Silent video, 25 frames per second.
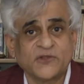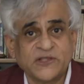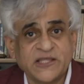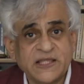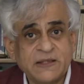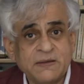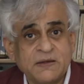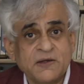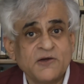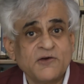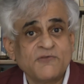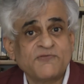
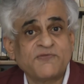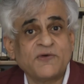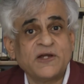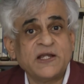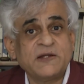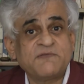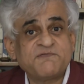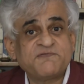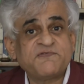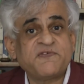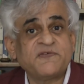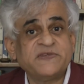
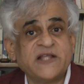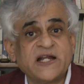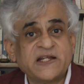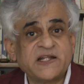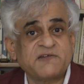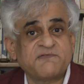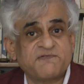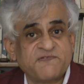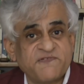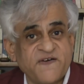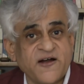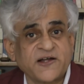
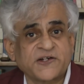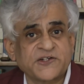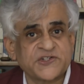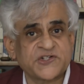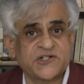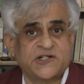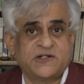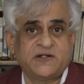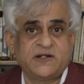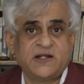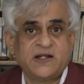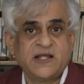that it
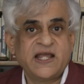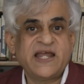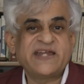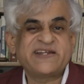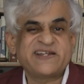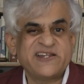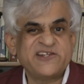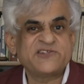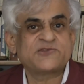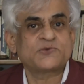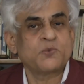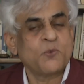function
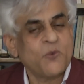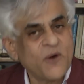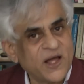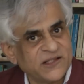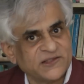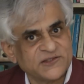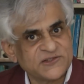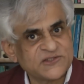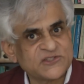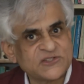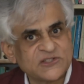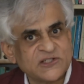at least
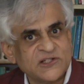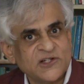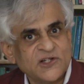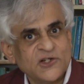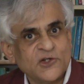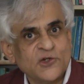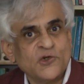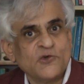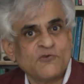once